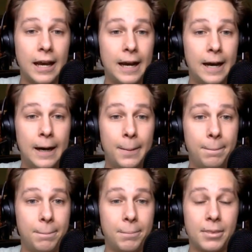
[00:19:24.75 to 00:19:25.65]
They
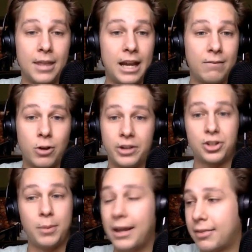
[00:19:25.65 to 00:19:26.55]
have Craig
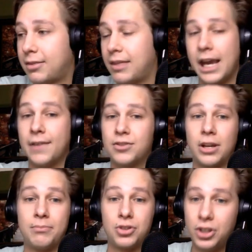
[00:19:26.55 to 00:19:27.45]
Smith. They have
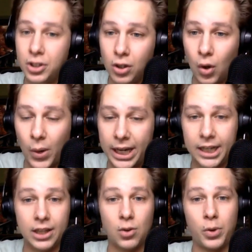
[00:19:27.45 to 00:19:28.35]
Sam Steele
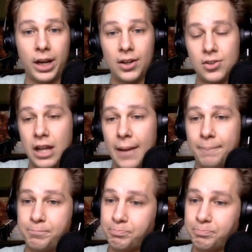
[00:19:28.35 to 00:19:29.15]
awaiting in the wings that